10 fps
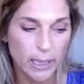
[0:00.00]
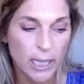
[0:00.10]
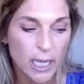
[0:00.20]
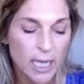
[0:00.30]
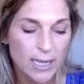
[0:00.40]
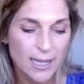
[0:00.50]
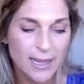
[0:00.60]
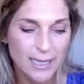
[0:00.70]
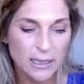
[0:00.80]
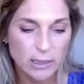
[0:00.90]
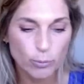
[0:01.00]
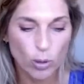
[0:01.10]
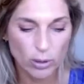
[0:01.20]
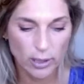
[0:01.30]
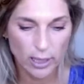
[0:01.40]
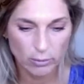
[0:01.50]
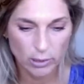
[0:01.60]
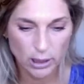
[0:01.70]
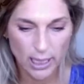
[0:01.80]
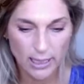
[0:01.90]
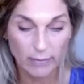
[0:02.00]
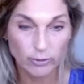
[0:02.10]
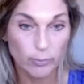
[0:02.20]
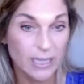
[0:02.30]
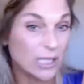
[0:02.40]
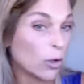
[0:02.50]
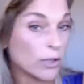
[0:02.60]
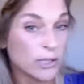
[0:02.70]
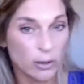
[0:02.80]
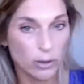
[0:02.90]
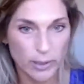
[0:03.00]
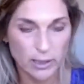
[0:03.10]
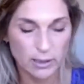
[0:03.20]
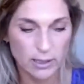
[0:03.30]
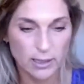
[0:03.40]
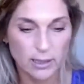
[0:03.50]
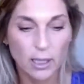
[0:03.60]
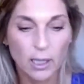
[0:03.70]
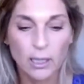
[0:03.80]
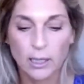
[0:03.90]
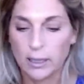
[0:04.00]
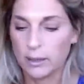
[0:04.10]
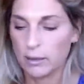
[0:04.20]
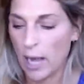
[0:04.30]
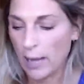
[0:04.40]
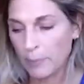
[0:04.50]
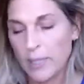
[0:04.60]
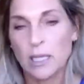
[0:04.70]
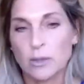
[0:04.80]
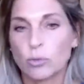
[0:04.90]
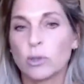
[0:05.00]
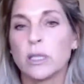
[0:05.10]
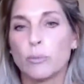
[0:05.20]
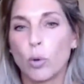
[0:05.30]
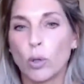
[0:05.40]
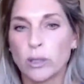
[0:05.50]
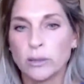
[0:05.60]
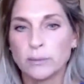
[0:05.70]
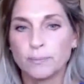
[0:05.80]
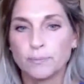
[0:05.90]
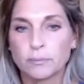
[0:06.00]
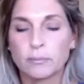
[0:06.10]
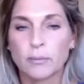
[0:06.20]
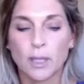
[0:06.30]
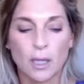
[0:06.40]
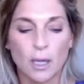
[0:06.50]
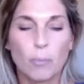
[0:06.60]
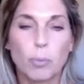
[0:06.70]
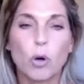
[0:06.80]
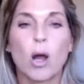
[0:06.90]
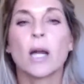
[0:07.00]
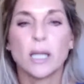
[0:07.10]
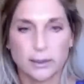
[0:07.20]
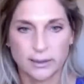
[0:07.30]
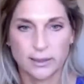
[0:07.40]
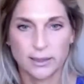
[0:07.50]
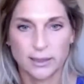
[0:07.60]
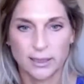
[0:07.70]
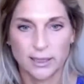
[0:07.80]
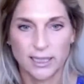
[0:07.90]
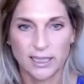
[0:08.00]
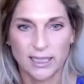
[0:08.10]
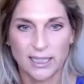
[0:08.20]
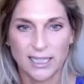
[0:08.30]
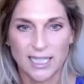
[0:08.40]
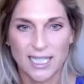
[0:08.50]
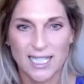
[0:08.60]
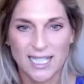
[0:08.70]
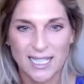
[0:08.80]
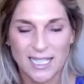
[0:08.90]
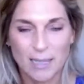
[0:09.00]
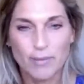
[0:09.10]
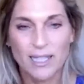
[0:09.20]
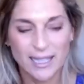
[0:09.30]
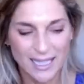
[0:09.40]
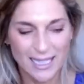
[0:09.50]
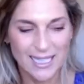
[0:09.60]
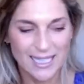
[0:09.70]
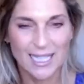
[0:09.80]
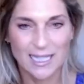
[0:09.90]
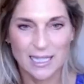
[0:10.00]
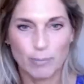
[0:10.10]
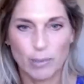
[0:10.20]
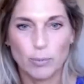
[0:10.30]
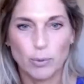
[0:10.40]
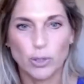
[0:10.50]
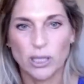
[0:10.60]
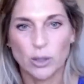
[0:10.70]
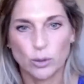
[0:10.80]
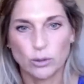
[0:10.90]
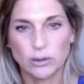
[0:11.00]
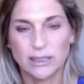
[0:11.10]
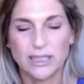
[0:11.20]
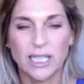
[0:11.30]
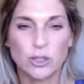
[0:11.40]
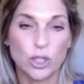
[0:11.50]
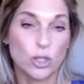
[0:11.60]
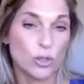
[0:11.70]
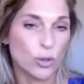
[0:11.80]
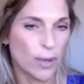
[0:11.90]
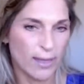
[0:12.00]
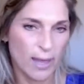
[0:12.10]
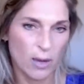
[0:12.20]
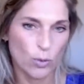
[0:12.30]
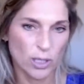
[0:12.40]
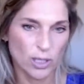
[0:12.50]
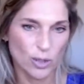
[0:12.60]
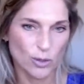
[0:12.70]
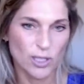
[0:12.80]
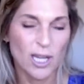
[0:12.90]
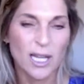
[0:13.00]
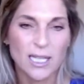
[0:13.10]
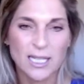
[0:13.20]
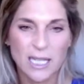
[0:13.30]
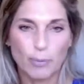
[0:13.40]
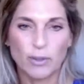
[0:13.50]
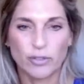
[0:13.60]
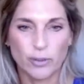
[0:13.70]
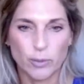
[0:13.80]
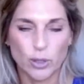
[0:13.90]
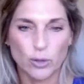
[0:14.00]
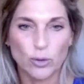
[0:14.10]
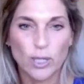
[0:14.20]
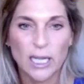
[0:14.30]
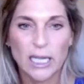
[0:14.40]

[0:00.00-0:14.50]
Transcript: But the thing that's important that I realized after being in all these other businesses, IP is really important. A product, something that exists that people can hold and touch and use the way they want to use, separate from you.